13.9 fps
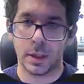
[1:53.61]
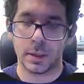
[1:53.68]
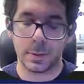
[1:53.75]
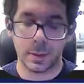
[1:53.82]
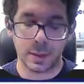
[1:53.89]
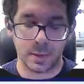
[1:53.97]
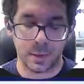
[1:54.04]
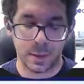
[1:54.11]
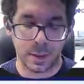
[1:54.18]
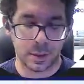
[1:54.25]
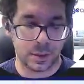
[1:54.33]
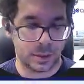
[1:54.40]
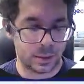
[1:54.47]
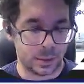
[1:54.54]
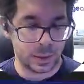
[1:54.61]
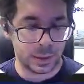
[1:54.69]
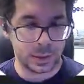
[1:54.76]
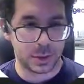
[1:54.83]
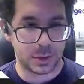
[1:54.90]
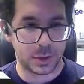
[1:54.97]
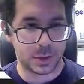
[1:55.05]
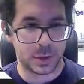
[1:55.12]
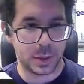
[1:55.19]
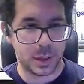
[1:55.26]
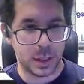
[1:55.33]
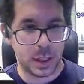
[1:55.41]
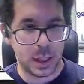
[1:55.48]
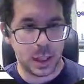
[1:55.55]
specific resource?
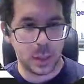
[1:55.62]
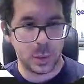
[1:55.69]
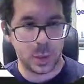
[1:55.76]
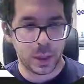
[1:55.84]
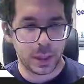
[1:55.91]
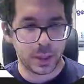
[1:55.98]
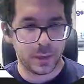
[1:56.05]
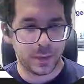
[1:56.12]
How would I